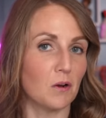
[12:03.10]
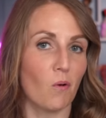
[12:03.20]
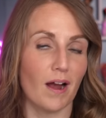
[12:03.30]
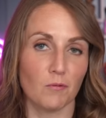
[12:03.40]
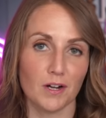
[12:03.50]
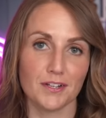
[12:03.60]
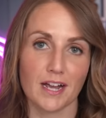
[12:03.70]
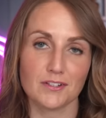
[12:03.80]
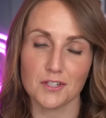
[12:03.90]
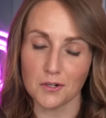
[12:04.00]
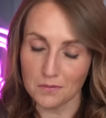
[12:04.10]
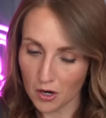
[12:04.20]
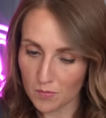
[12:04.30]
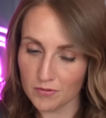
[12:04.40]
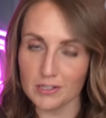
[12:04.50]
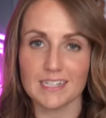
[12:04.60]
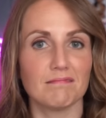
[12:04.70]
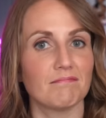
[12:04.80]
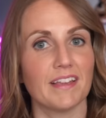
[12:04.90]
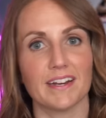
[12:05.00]
quite well now. So hopefully
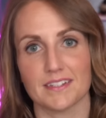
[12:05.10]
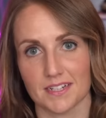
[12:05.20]
that is the